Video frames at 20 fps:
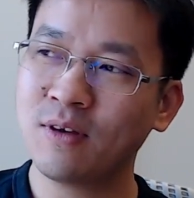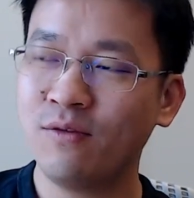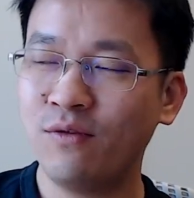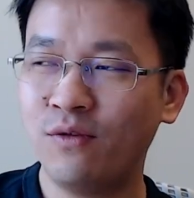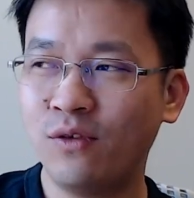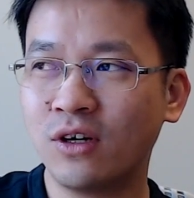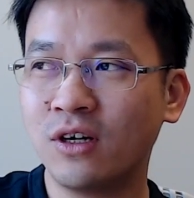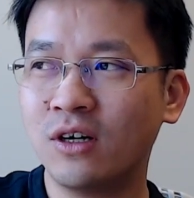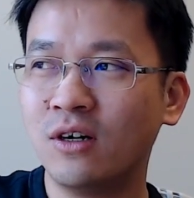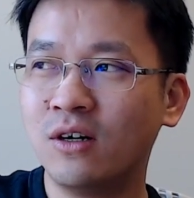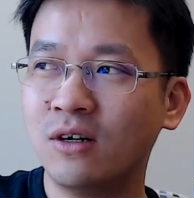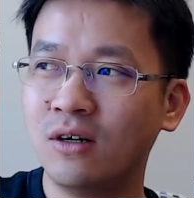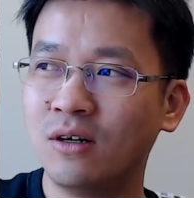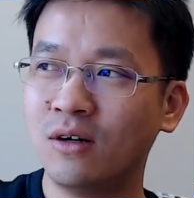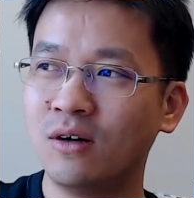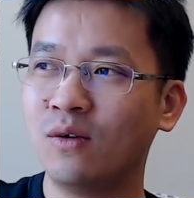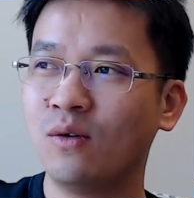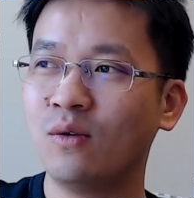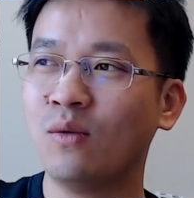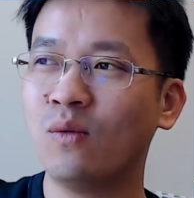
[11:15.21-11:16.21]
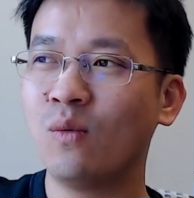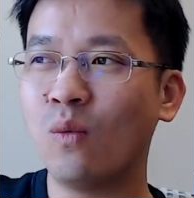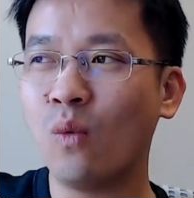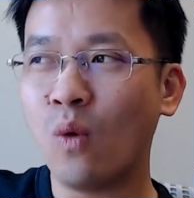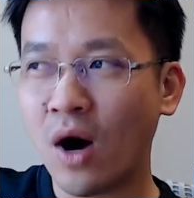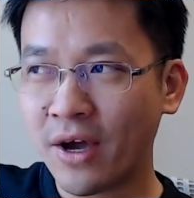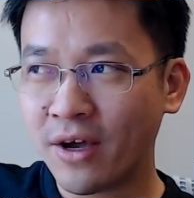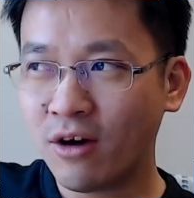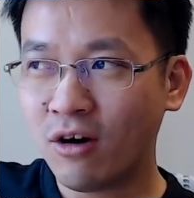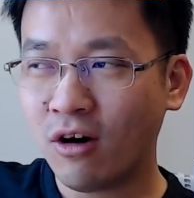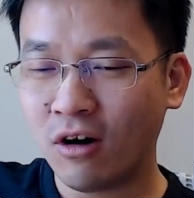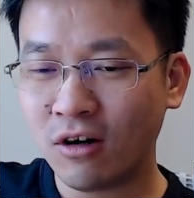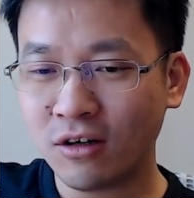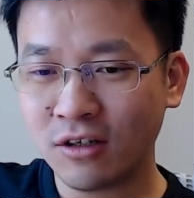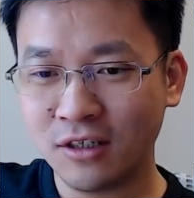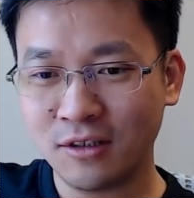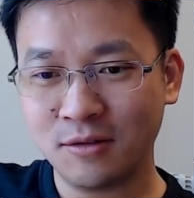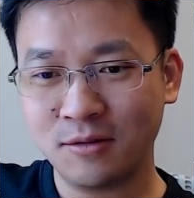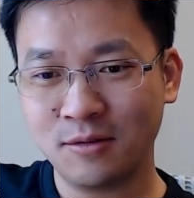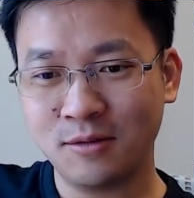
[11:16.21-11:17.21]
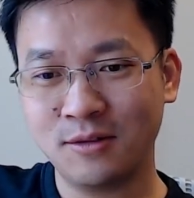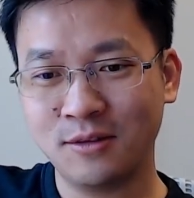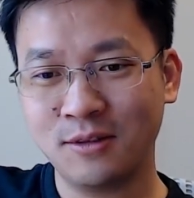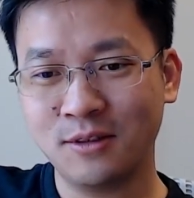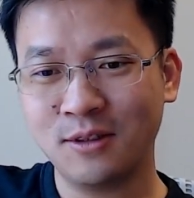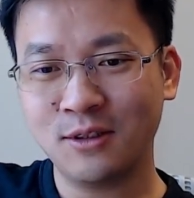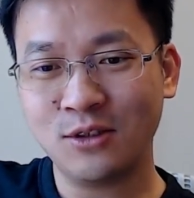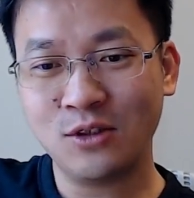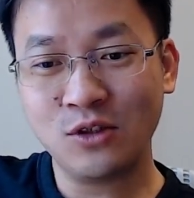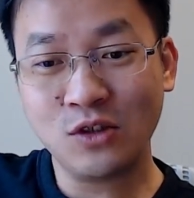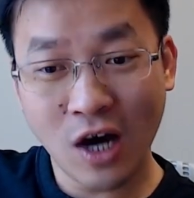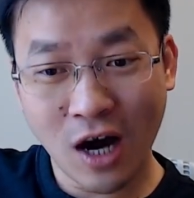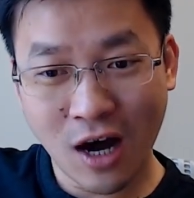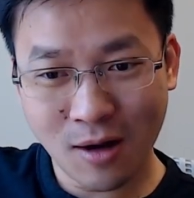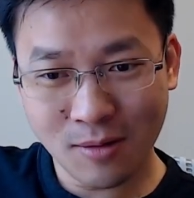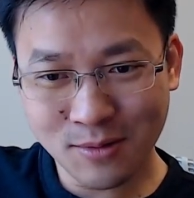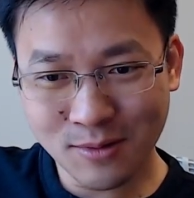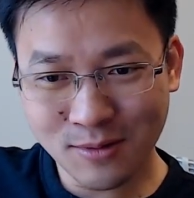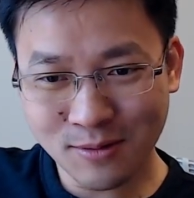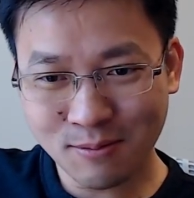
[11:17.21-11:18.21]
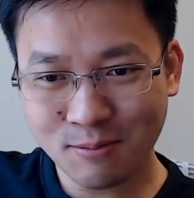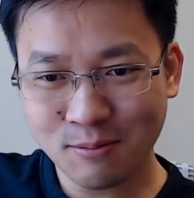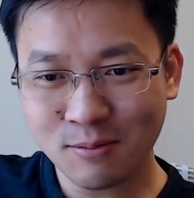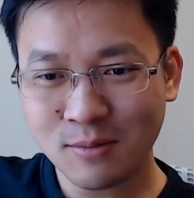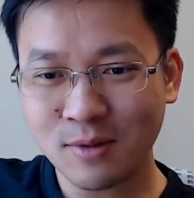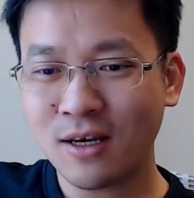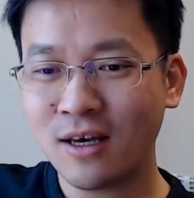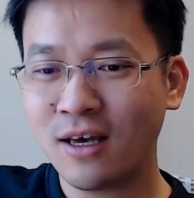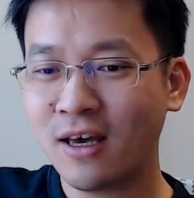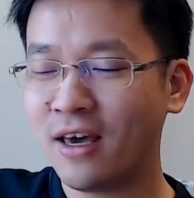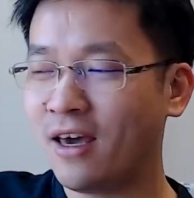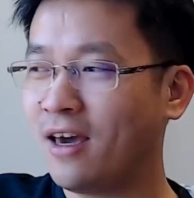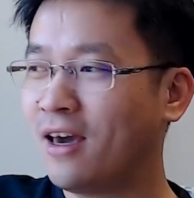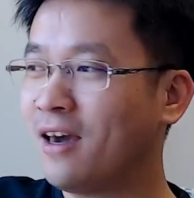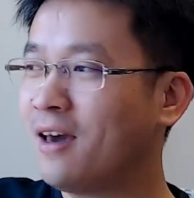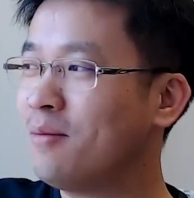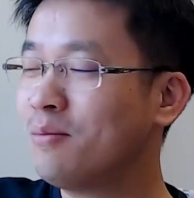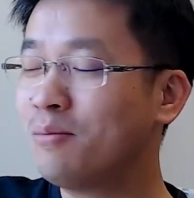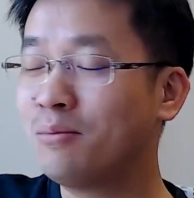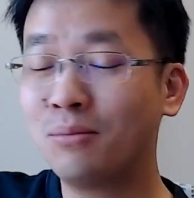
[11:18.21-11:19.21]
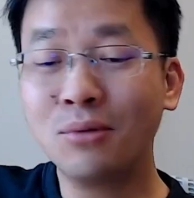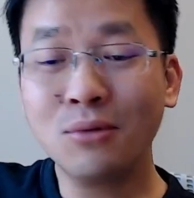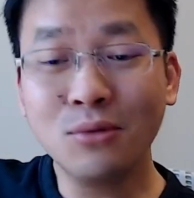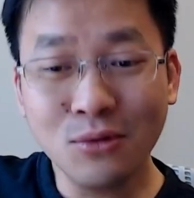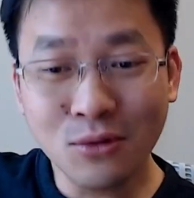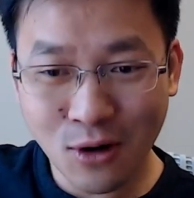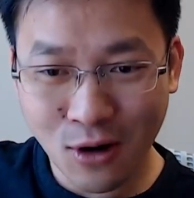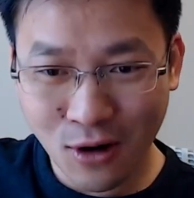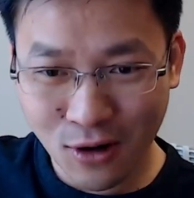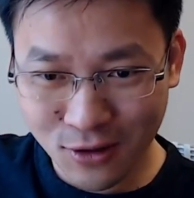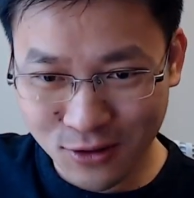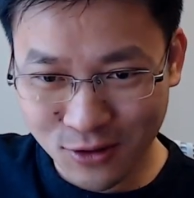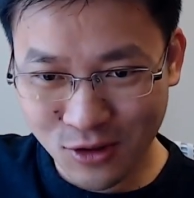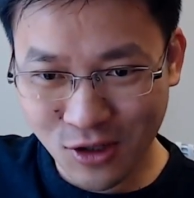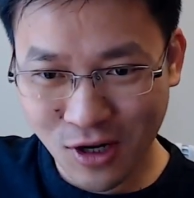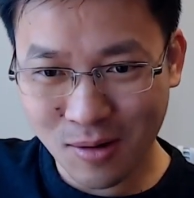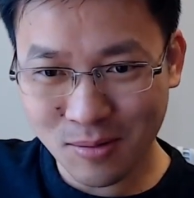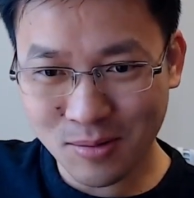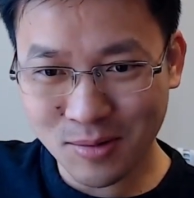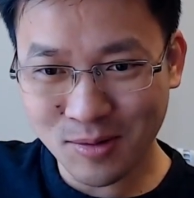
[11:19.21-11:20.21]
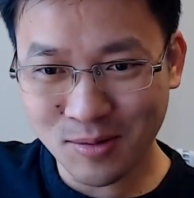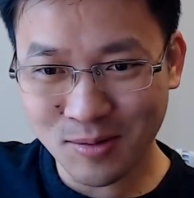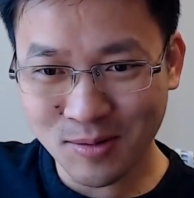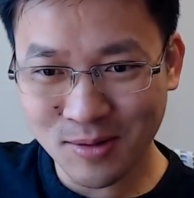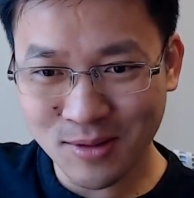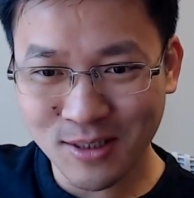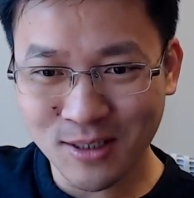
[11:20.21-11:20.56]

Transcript: for the white collar jobs and blue collar jobs.